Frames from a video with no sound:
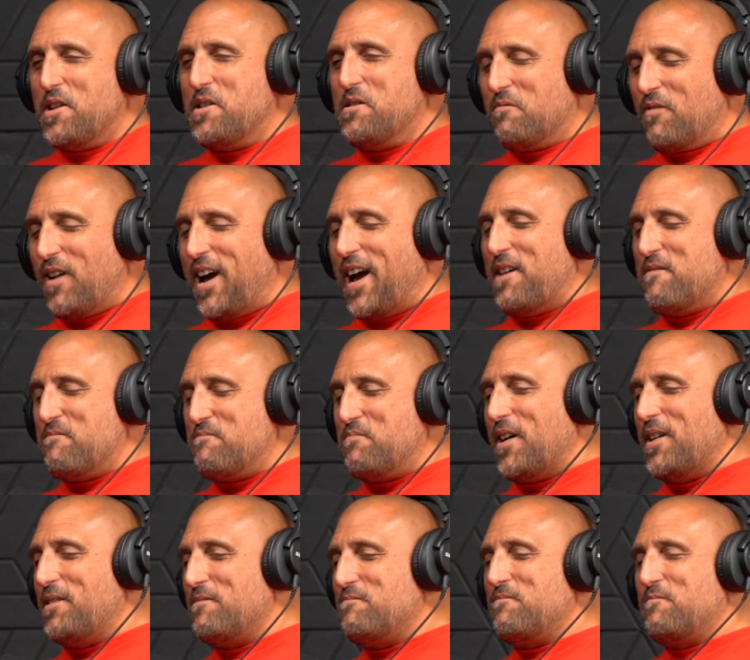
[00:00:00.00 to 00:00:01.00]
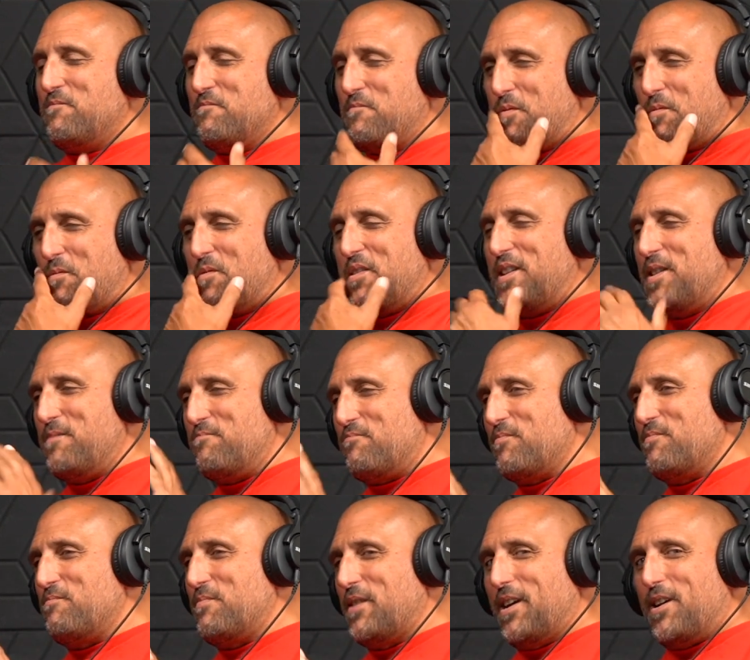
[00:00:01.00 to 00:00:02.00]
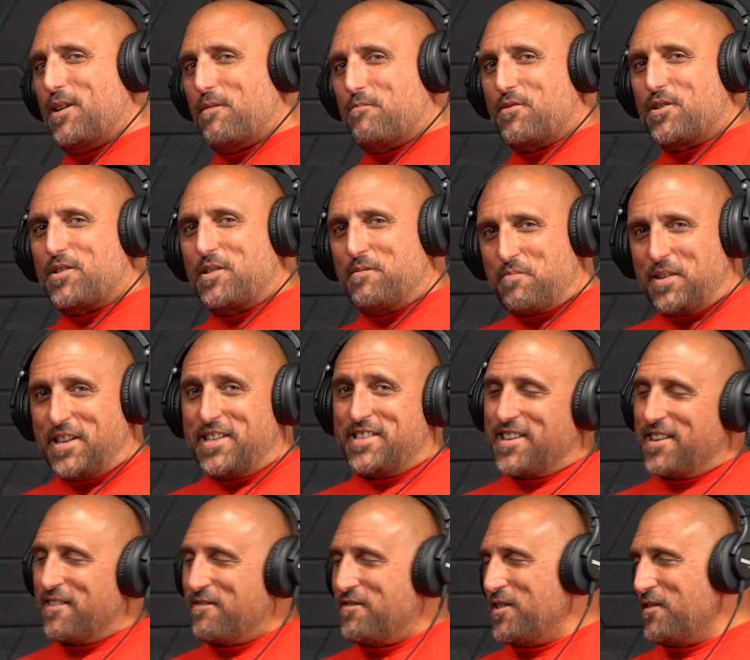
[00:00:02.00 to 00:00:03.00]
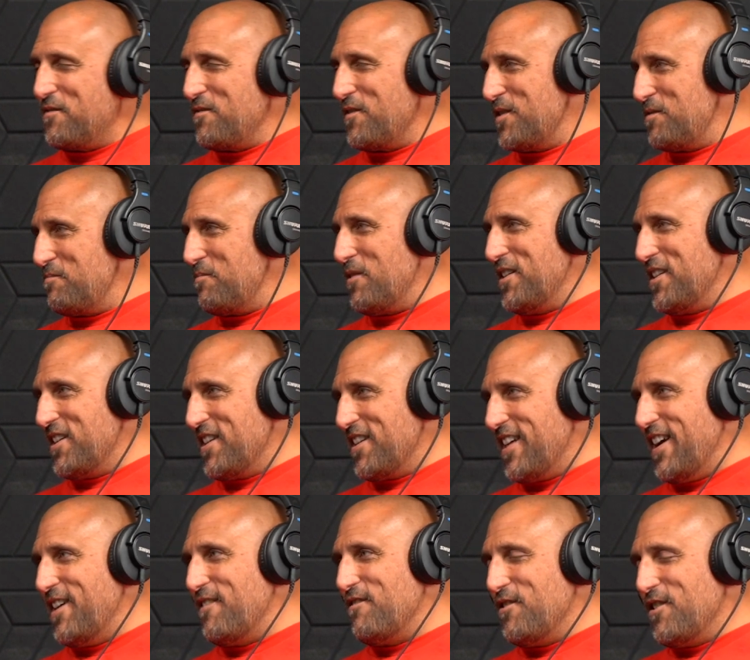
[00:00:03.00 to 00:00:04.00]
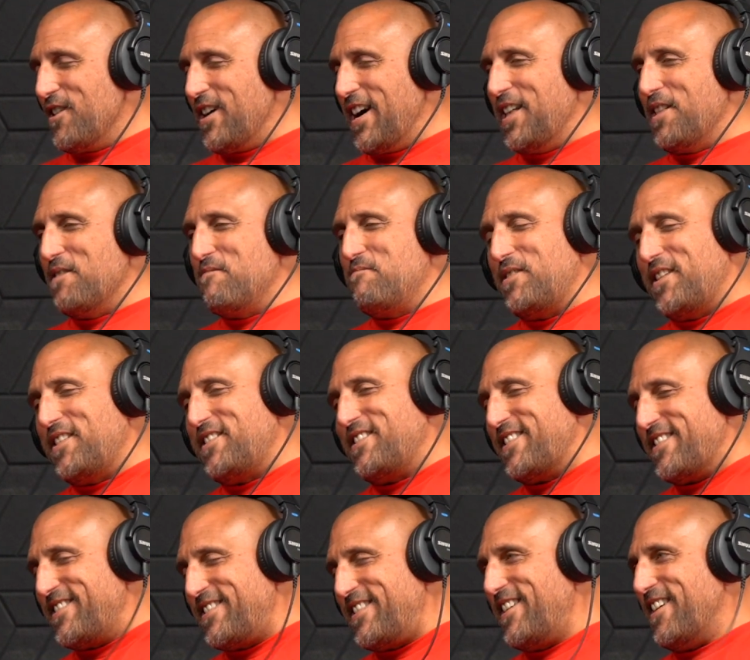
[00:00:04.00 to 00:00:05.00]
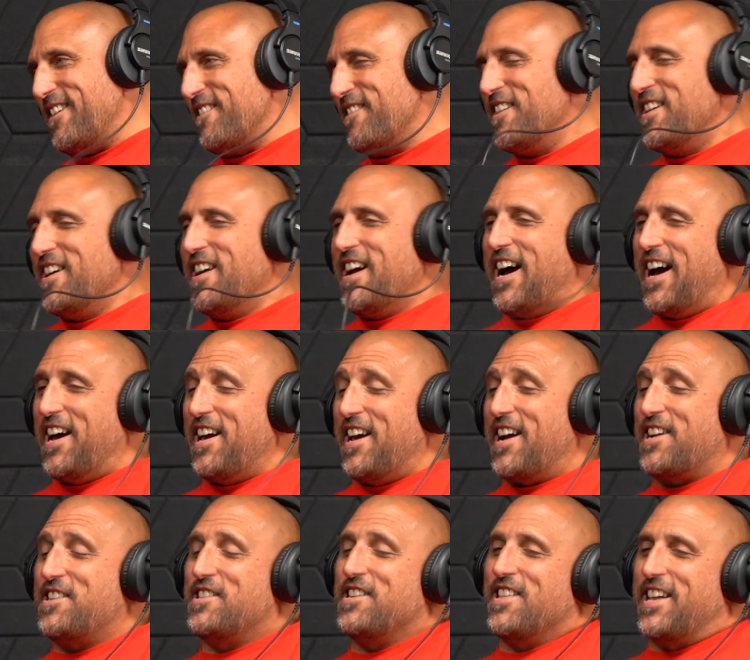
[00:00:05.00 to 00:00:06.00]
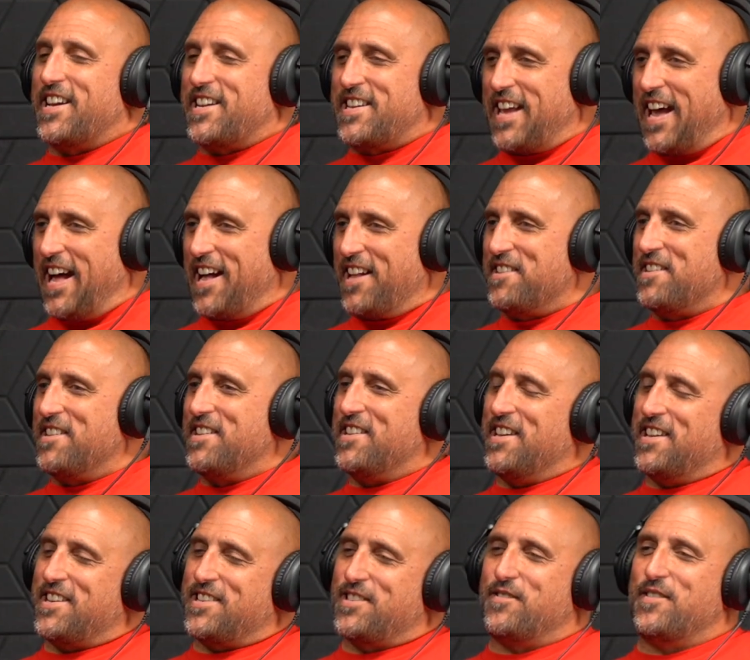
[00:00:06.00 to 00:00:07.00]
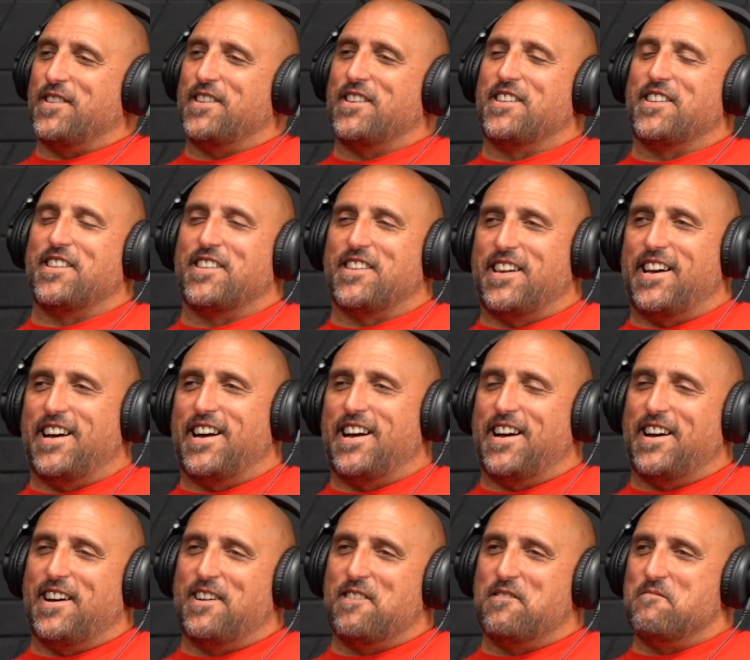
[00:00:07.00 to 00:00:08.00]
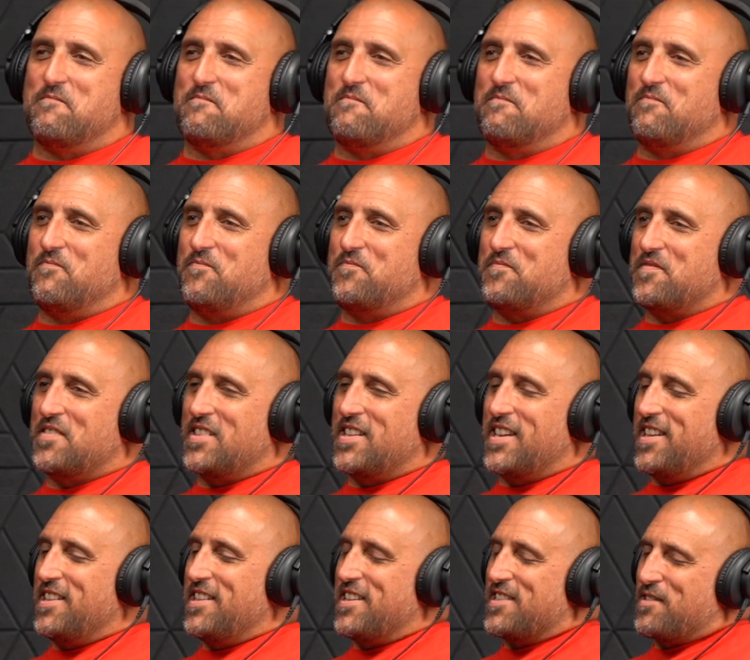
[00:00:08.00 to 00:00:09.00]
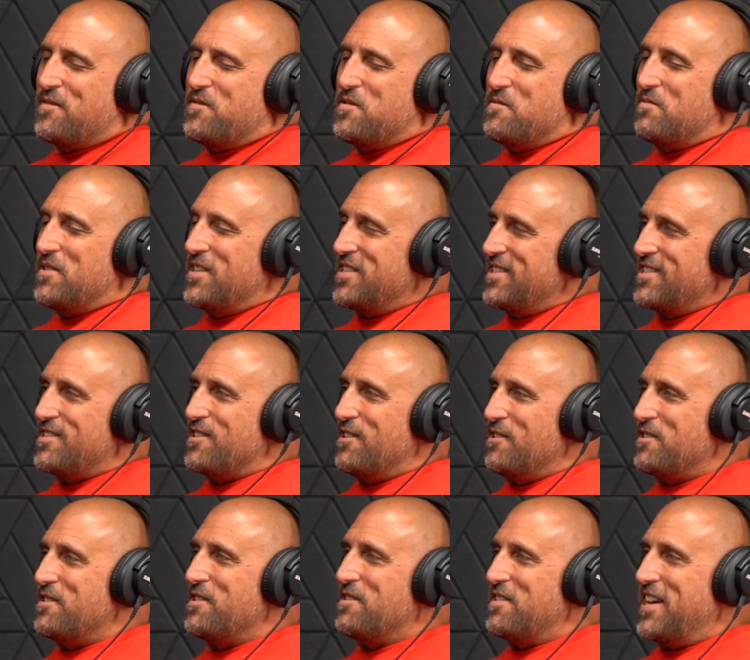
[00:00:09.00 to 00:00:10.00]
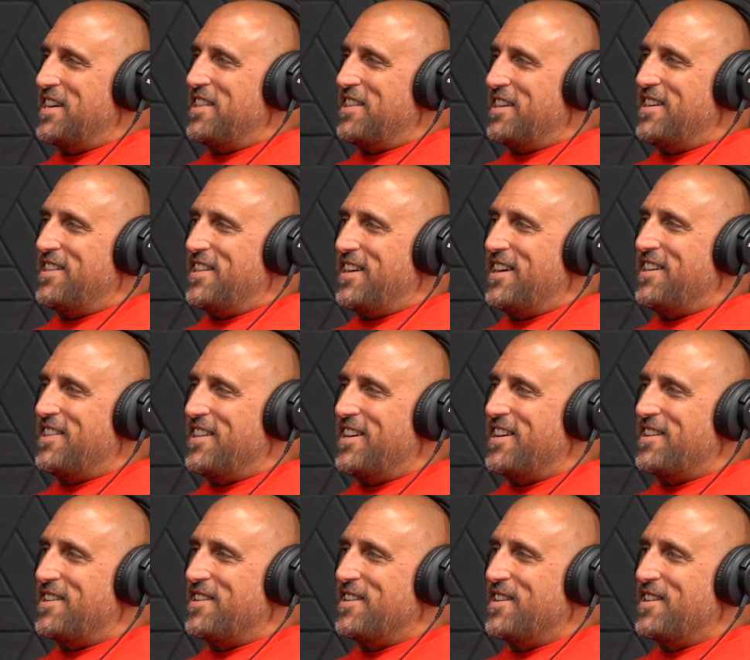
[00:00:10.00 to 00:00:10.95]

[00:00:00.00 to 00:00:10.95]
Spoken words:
Right, but when you eat Brooklyn pizza for the first part of your life, Long Island pizza is I actually like Calda and Hicksville. There's a few places local I like.